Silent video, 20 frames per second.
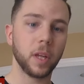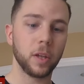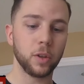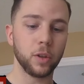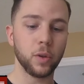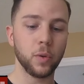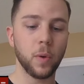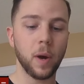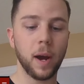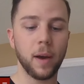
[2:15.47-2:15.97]

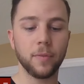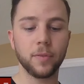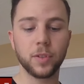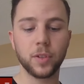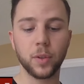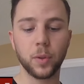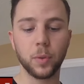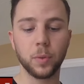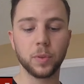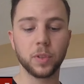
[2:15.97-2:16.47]
you have
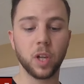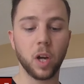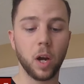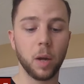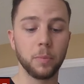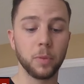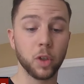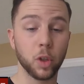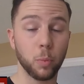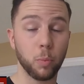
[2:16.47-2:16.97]
to
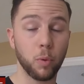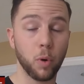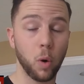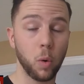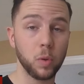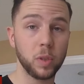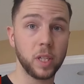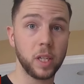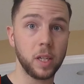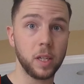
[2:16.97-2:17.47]
times your
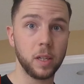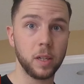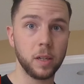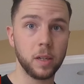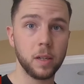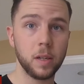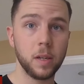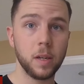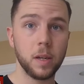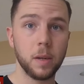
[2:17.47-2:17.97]
protein
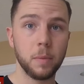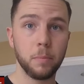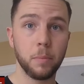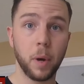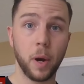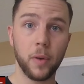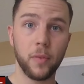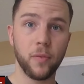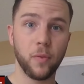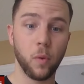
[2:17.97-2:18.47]

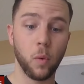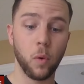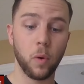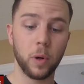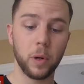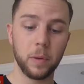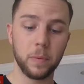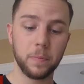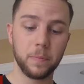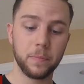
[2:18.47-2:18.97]
by
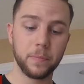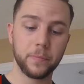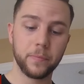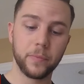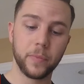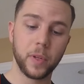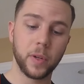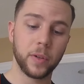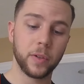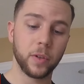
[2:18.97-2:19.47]
4,
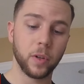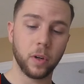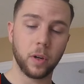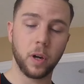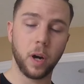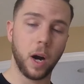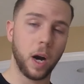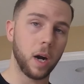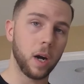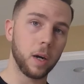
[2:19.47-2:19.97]
your
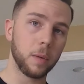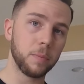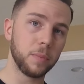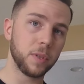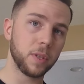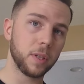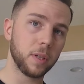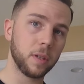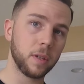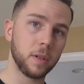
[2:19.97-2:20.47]

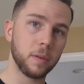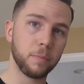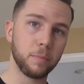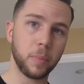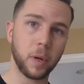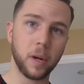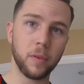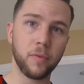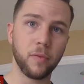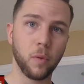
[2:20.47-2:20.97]
carbs
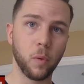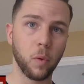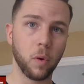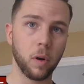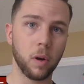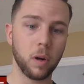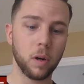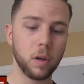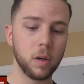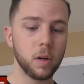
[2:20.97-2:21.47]
by
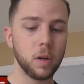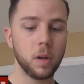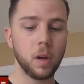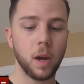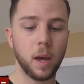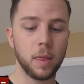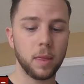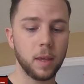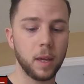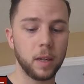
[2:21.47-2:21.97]
4,
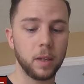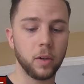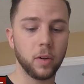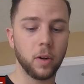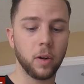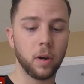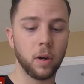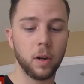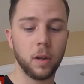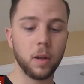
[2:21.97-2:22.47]
and then
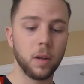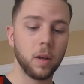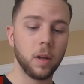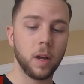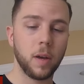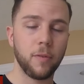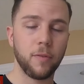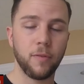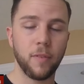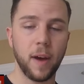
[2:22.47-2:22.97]
your
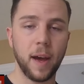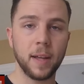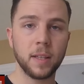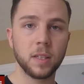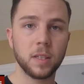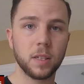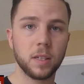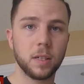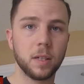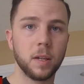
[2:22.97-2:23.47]

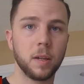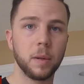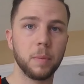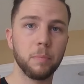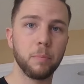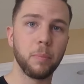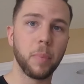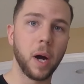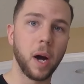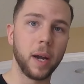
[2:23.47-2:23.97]
fats
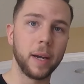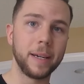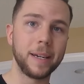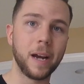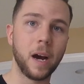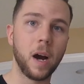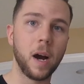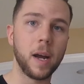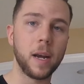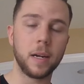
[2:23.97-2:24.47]
by
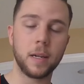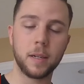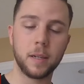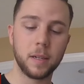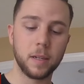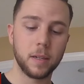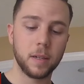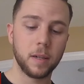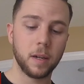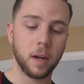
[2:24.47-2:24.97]
9.
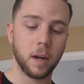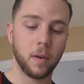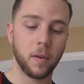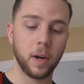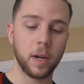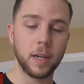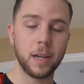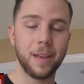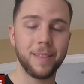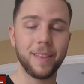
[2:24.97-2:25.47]

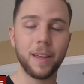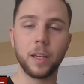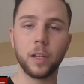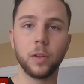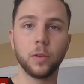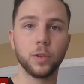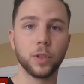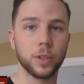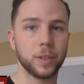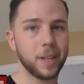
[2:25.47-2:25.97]
Alright, and then
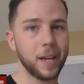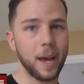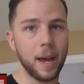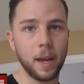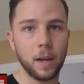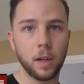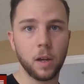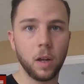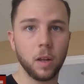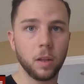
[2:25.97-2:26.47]
you just
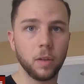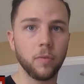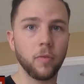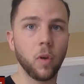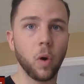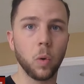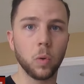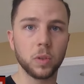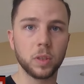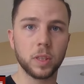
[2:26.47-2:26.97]
add all of
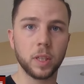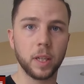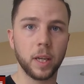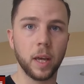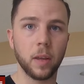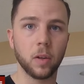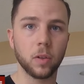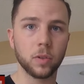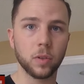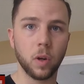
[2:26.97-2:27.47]
those
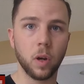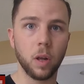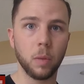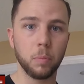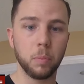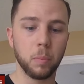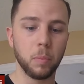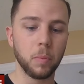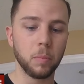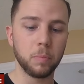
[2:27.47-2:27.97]
together. So
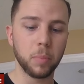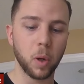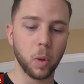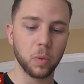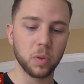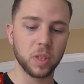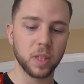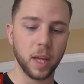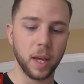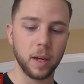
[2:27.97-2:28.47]
I'll
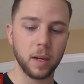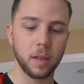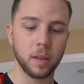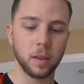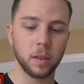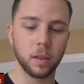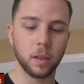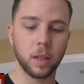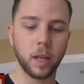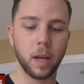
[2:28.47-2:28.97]
post that
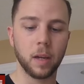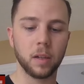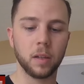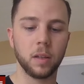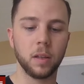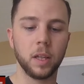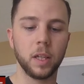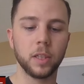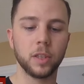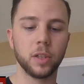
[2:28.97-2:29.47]
little
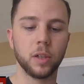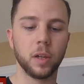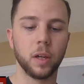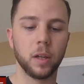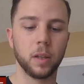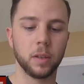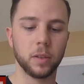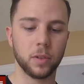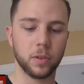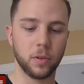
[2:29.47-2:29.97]
calculation
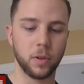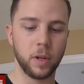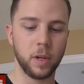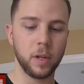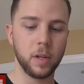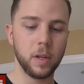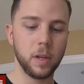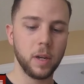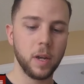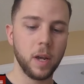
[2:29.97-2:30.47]
on the screen.